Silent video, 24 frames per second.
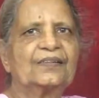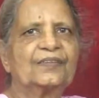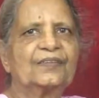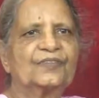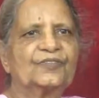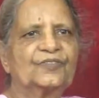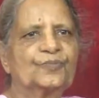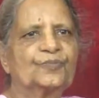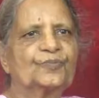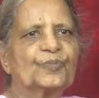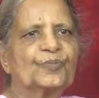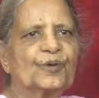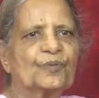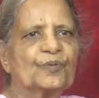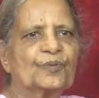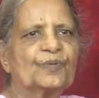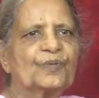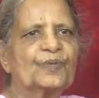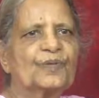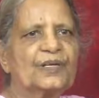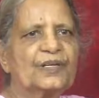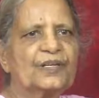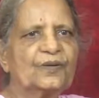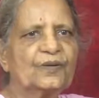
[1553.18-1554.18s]
So
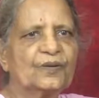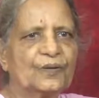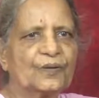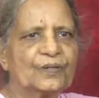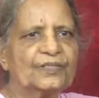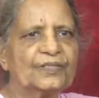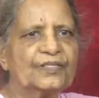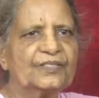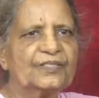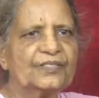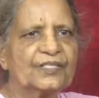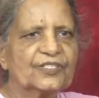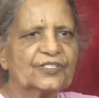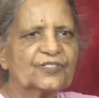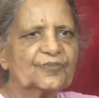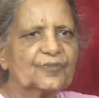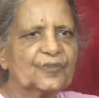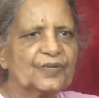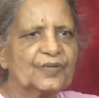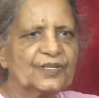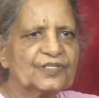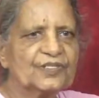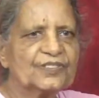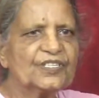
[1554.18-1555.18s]
probably all these
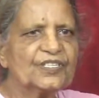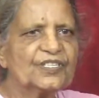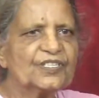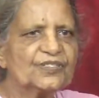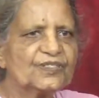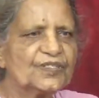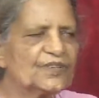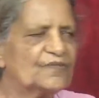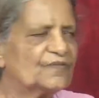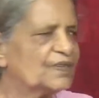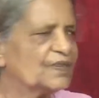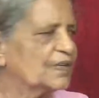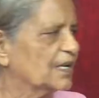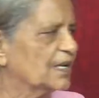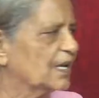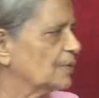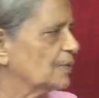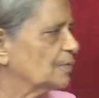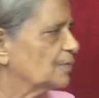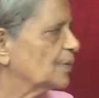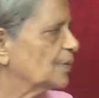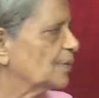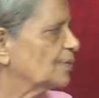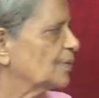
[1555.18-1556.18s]
experiences, they were
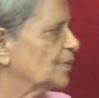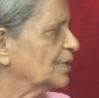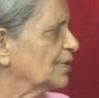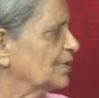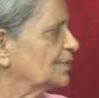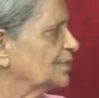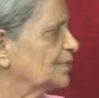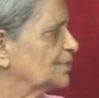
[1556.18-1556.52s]
helping me